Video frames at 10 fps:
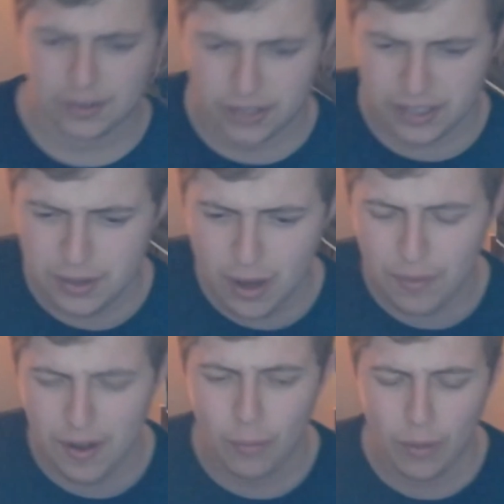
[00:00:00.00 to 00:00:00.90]
like you don't
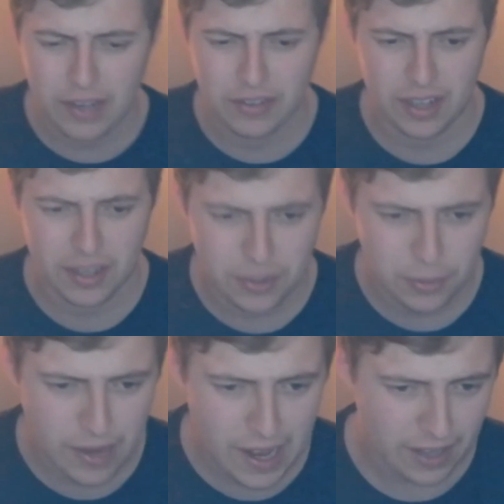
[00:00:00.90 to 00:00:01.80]
know what he's gonna do
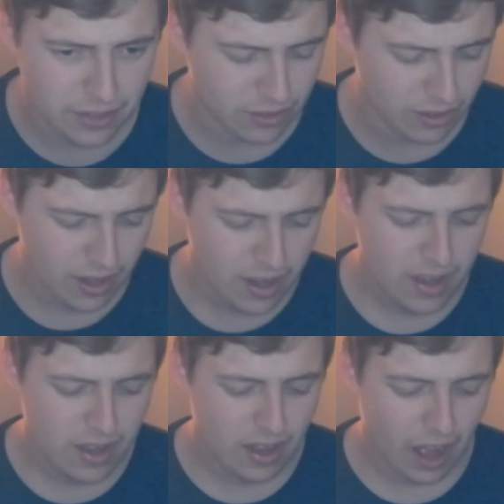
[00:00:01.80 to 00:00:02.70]
next.
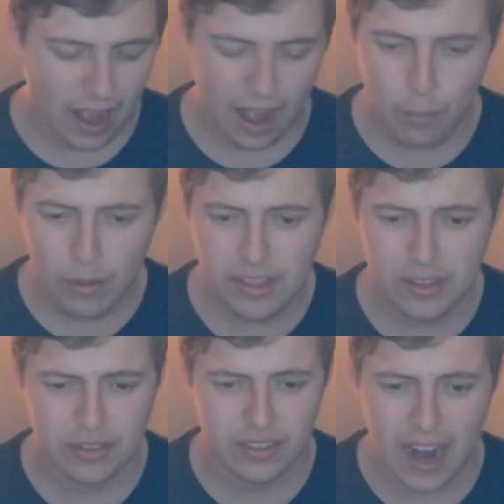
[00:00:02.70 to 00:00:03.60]
I want this
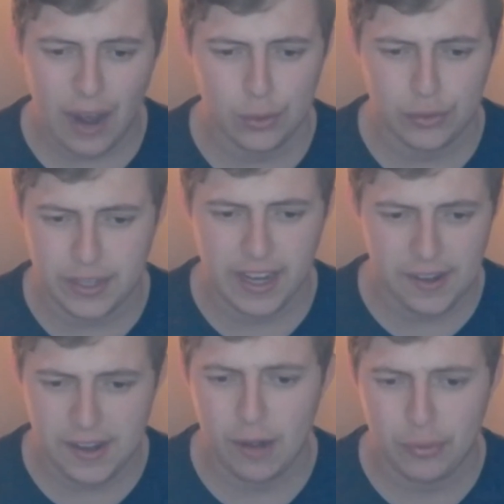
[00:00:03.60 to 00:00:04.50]
style to
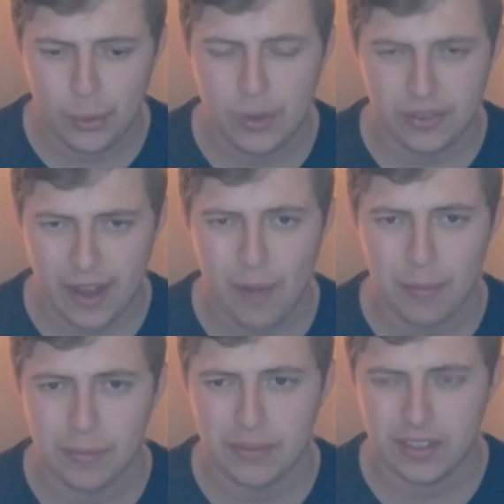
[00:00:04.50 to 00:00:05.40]
carry on through his
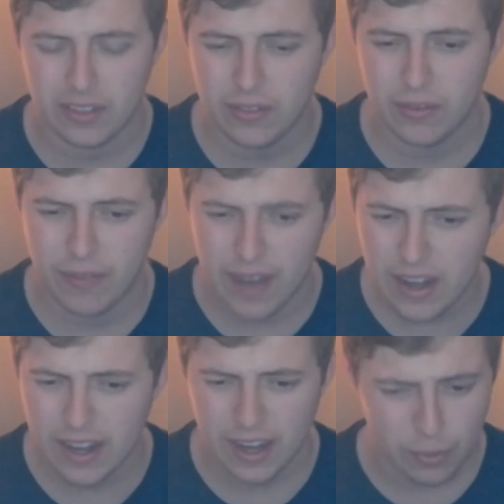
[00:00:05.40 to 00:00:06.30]
albums, because it's very
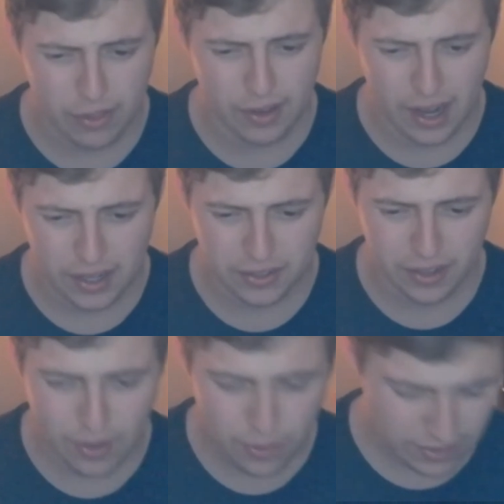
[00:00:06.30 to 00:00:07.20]
unorthodox, you know?